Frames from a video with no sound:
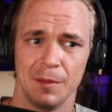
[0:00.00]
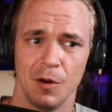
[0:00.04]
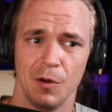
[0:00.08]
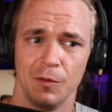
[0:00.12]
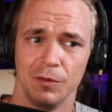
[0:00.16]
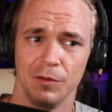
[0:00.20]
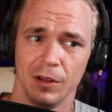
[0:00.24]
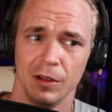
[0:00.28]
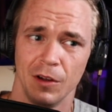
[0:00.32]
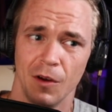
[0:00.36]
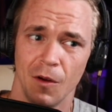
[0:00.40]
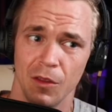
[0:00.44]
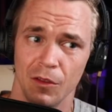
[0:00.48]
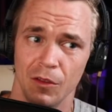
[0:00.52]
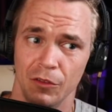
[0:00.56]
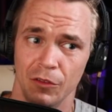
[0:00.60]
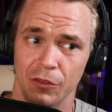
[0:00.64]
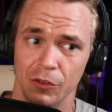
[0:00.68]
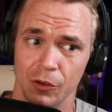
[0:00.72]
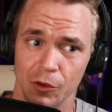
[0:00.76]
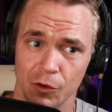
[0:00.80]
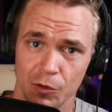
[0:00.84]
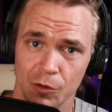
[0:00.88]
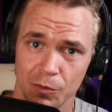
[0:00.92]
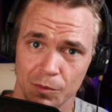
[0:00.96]
Hopefully all the
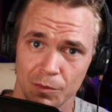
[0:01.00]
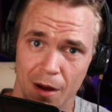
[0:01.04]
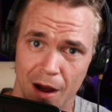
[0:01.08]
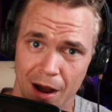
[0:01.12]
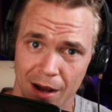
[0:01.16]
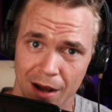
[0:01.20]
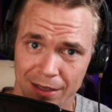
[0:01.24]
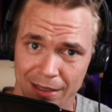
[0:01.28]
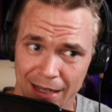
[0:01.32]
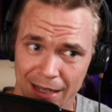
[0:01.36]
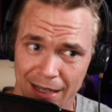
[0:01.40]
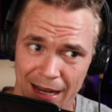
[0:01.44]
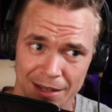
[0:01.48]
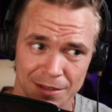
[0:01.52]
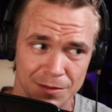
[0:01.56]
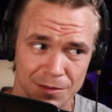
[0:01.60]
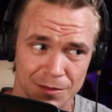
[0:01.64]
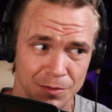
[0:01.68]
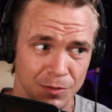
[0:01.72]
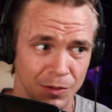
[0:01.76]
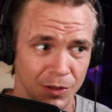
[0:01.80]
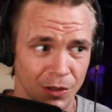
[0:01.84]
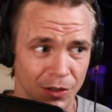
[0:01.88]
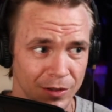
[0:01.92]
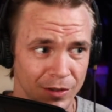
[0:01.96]
Zoom podcasts
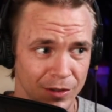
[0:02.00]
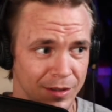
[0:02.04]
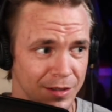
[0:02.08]
will look